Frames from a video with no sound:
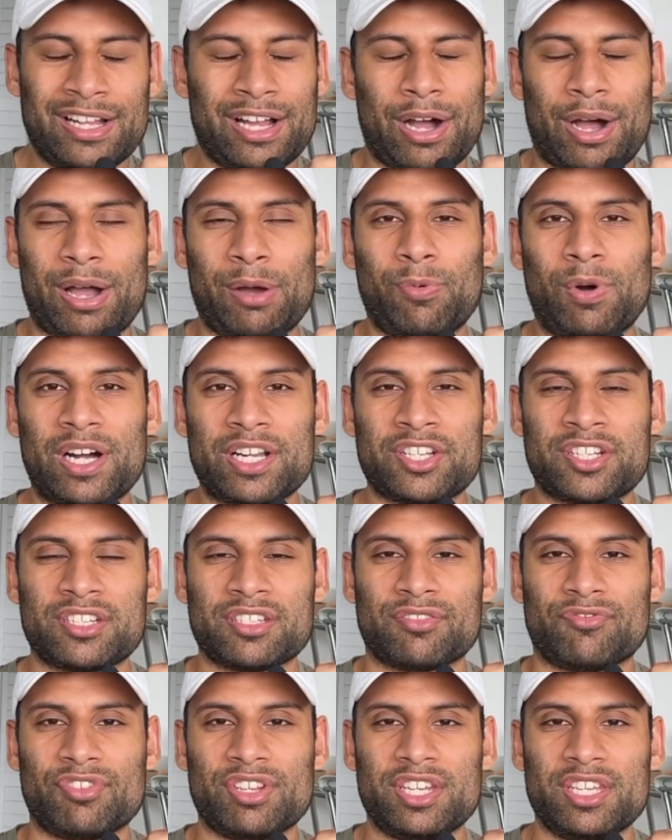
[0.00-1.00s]
I watched
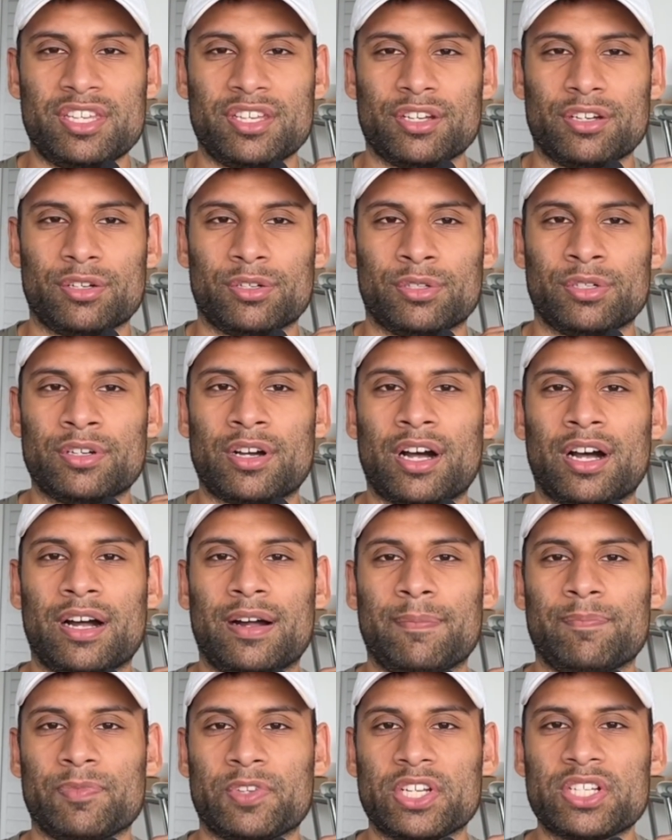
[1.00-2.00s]
his video
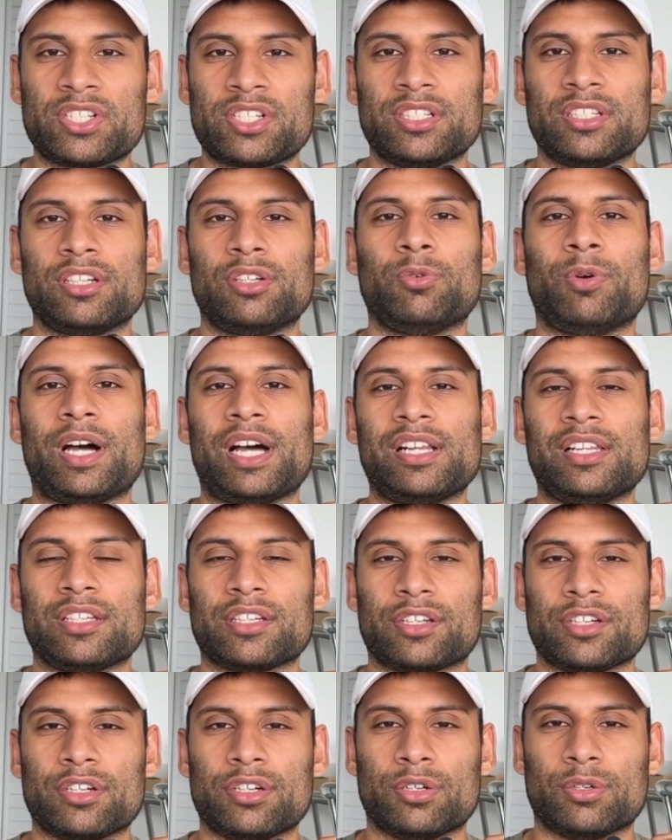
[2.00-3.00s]
um, just a little while
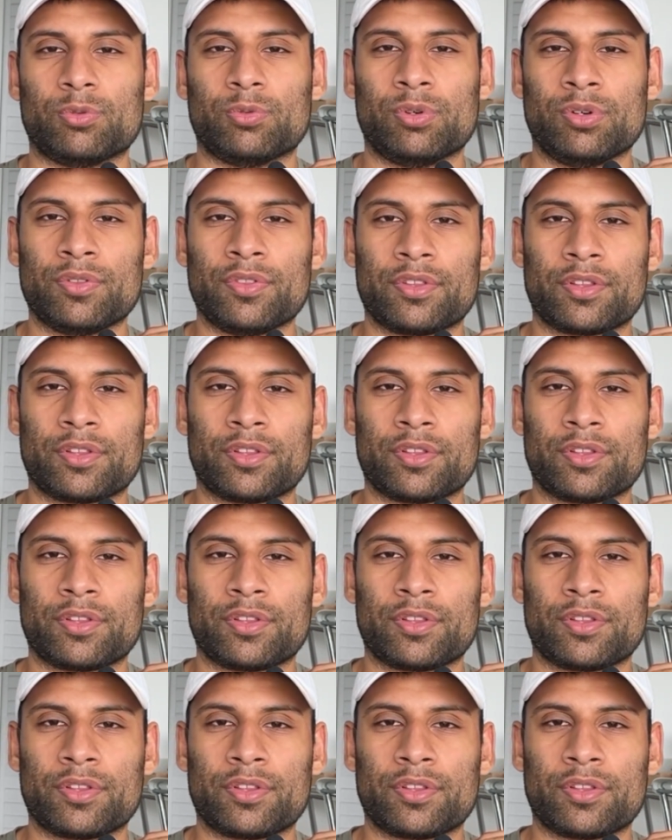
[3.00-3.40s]
ago